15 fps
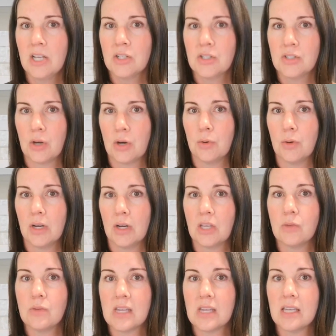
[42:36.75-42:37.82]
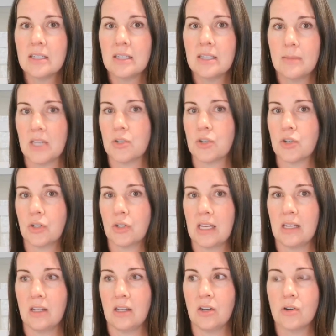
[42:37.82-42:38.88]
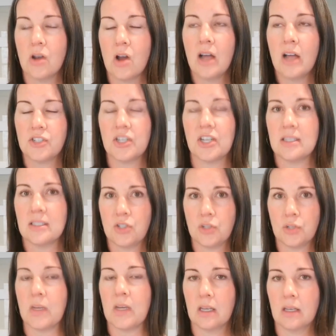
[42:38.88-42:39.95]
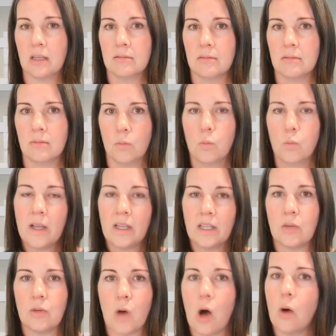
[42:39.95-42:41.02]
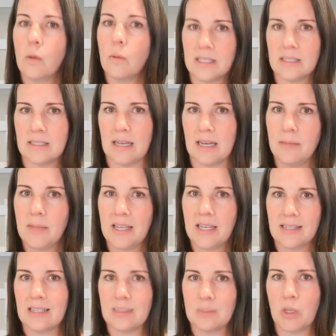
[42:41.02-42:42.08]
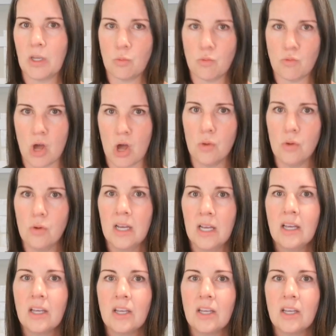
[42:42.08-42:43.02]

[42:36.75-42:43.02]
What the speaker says: So you need to make sure that you're not just doing what you've always done because that's what you know.